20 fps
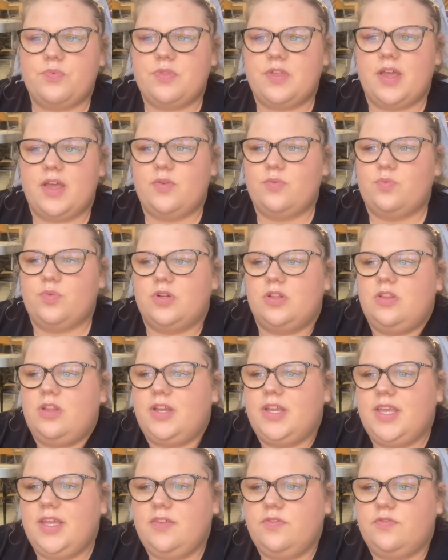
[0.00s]
we're
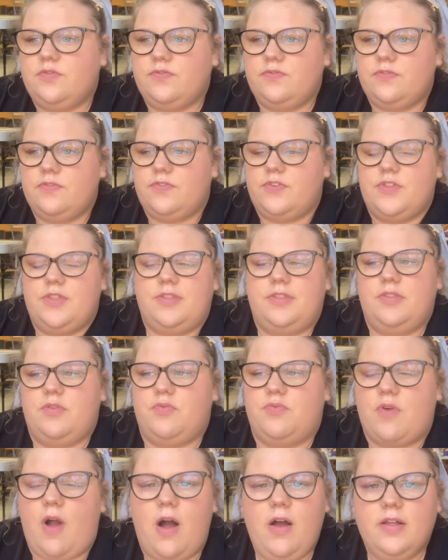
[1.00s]
looking for the
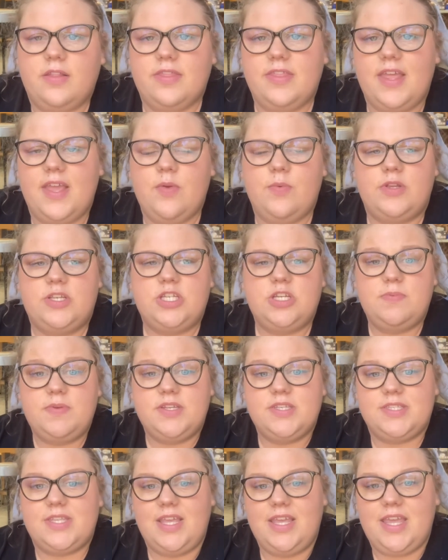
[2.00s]
wrong thing. We should be
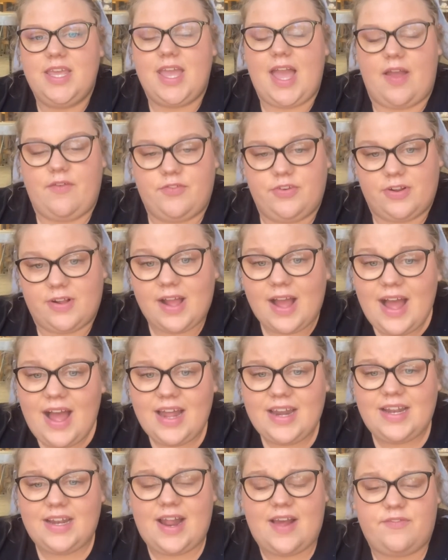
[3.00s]
seeking after
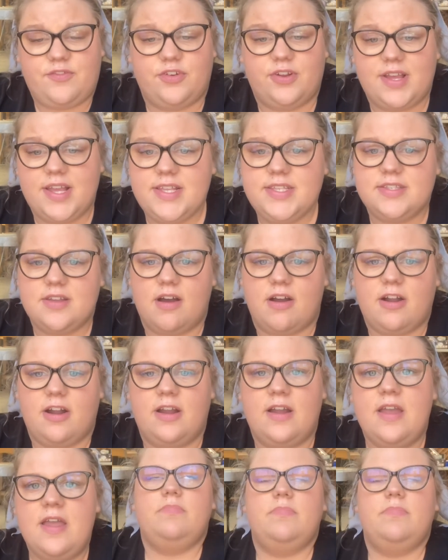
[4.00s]
God and after his heart.